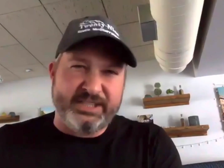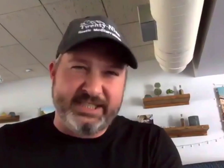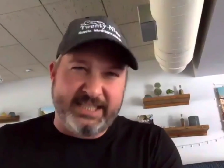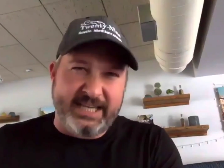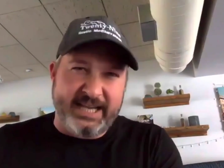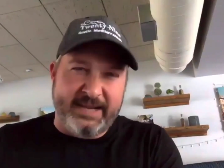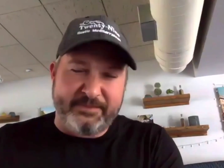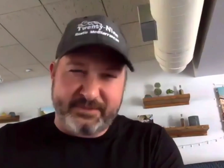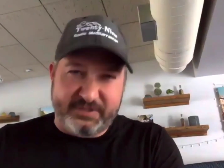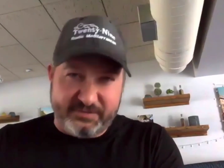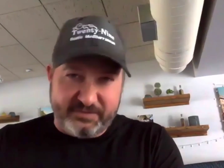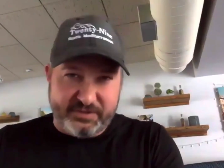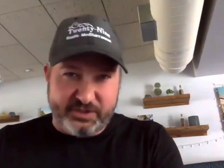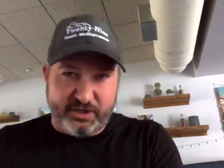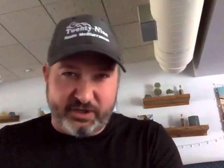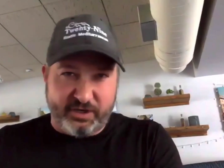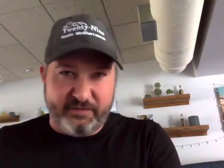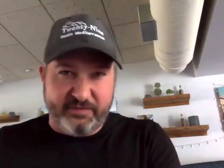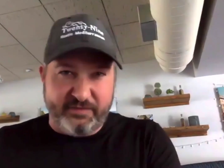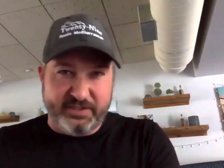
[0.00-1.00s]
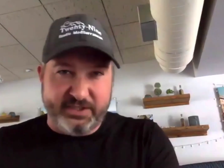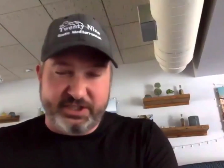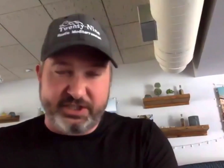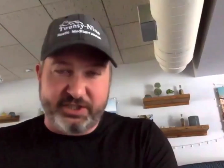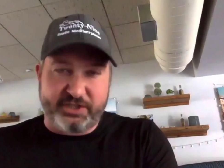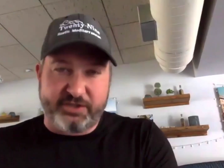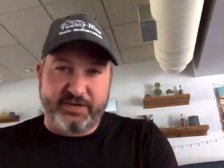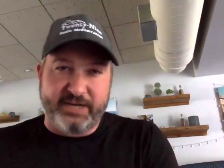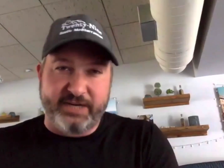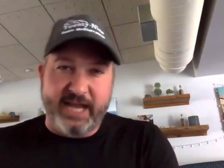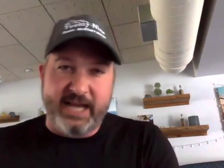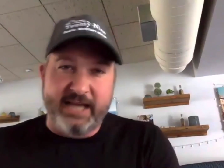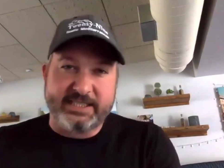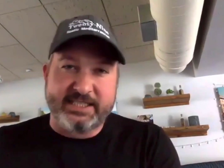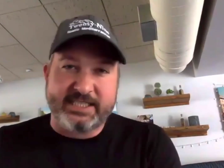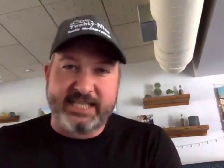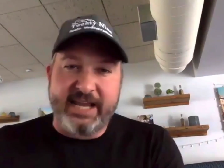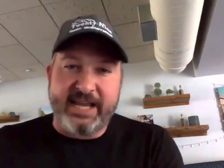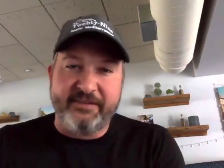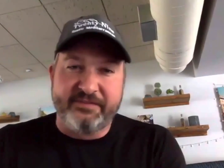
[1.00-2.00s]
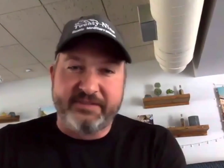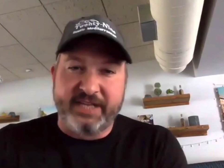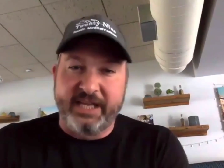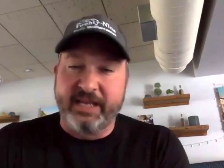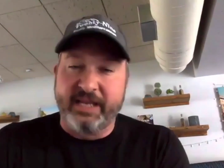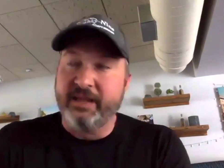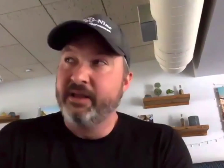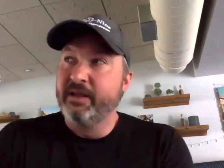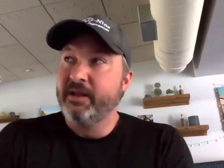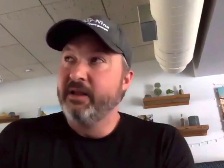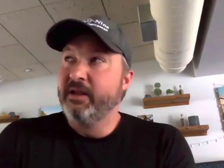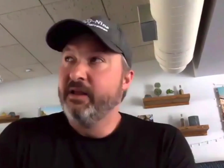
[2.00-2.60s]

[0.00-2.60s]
steps of service to create safety,